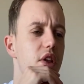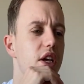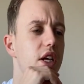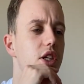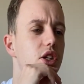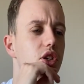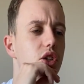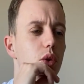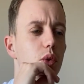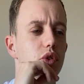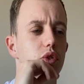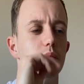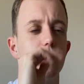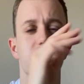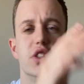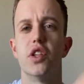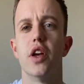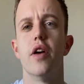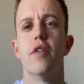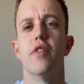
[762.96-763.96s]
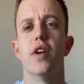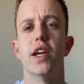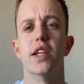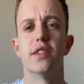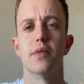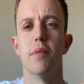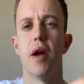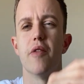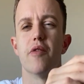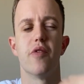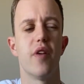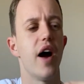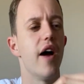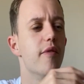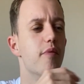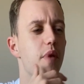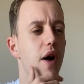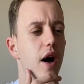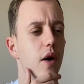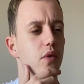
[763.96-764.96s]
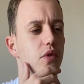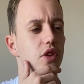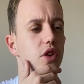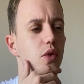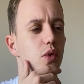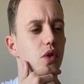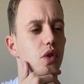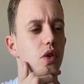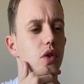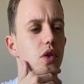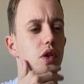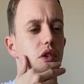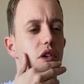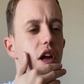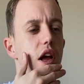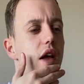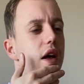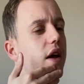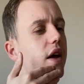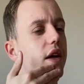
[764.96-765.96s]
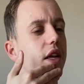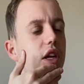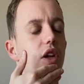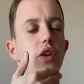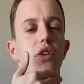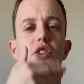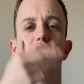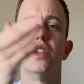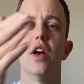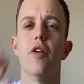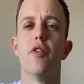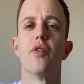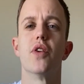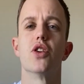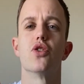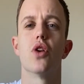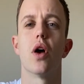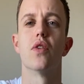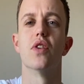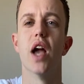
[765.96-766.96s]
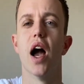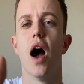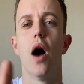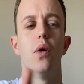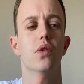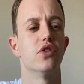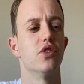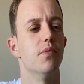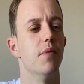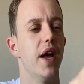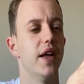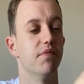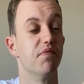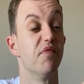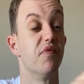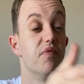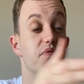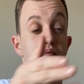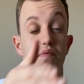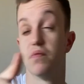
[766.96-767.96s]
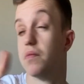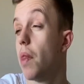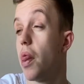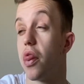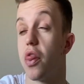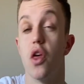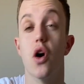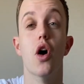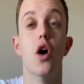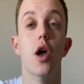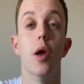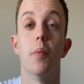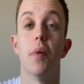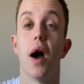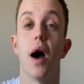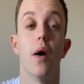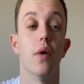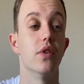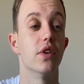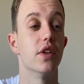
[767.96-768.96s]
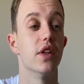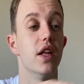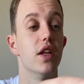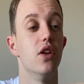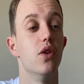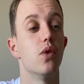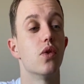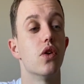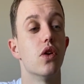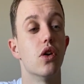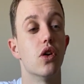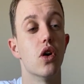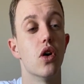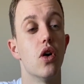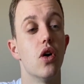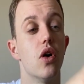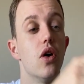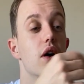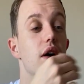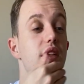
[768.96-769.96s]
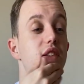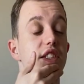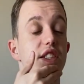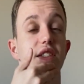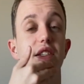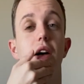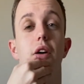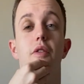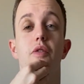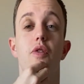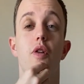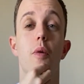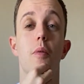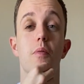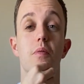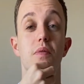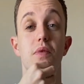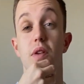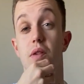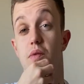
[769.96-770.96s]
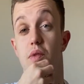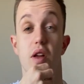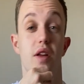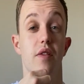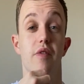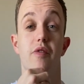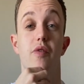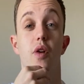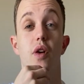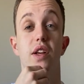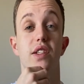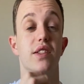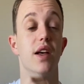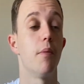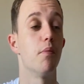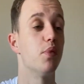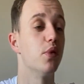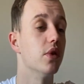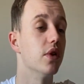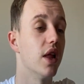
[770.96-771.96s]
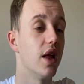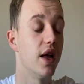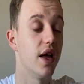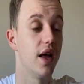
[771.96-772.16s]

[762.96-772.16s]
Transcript: do some surveys and make £5. You could, you know, sell things around your house and make £30, and then you could go and sell from, for example,